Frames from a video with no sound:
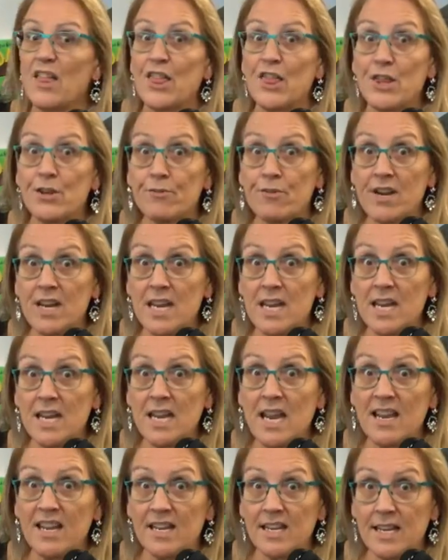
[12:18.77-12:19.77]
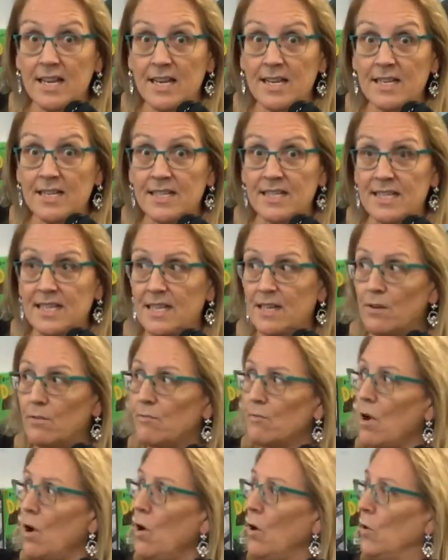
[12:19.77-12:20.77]
3 years in a
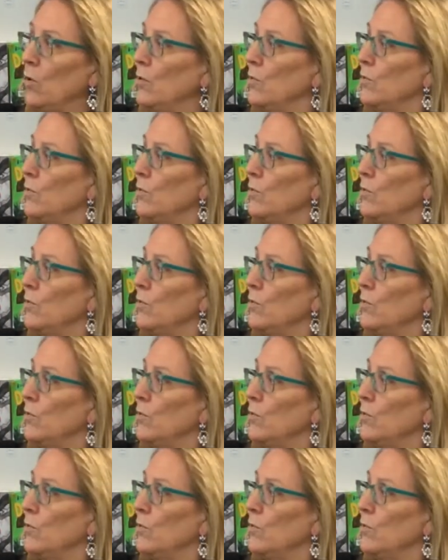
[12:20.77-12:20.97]
row.